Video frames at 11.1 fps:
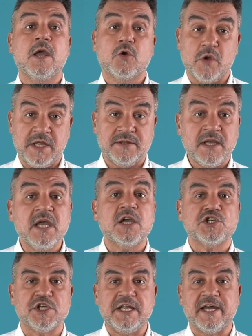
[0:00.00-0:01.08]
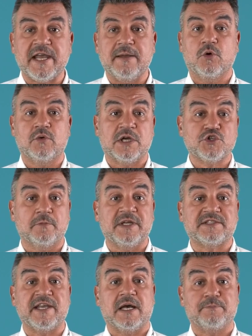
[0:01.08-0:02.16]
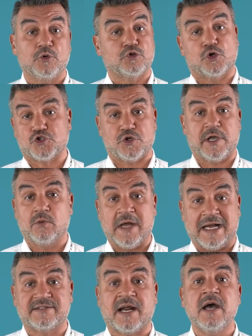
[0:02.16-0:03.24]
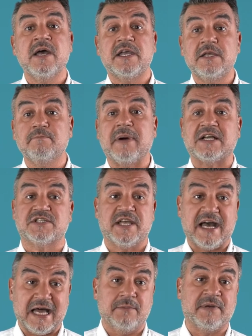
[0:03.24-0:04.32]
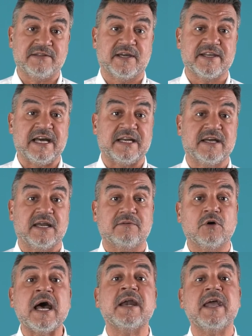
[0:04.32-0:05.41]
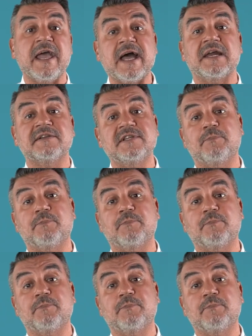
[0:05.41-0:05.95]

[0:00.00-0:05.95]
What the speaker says: So we will choose one geometry over another depending on the material to be machined and the type of machining.